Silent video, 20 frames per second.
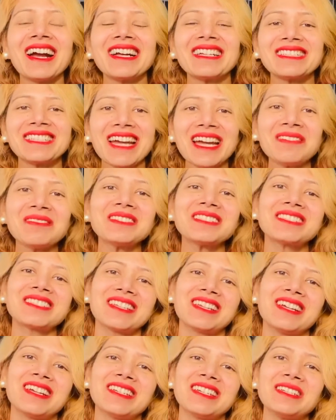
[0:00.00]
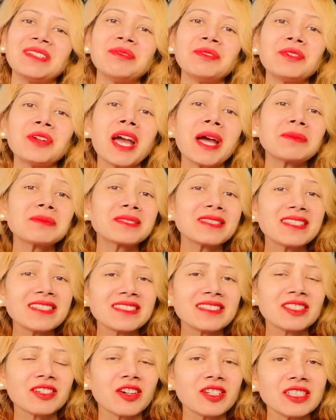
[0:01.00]
That being said, if you have
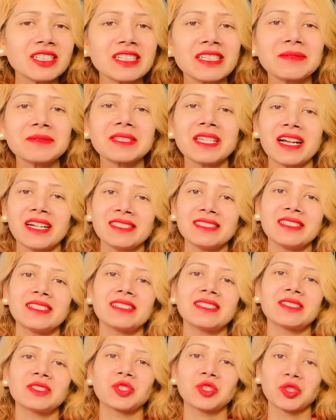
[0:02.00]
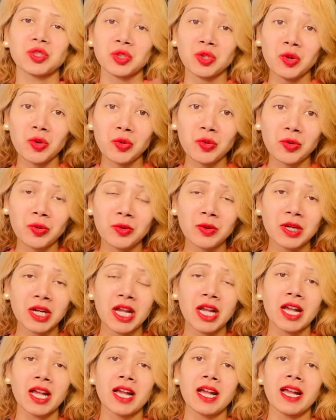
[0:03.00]
seen Shonda Rhimes' other show,
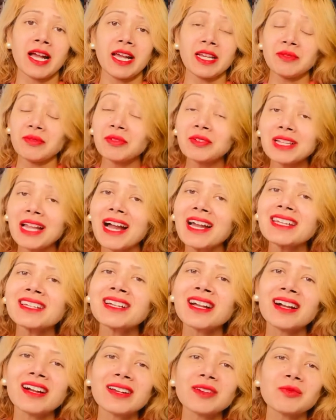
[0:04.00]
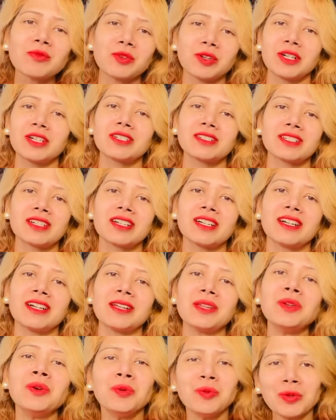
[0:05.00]
and if you like her work,
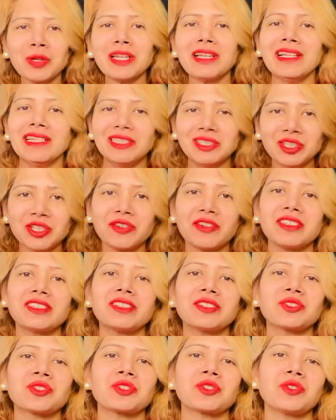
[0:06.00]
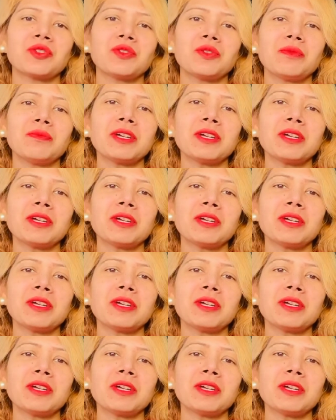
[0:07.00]
you will enjoy this show.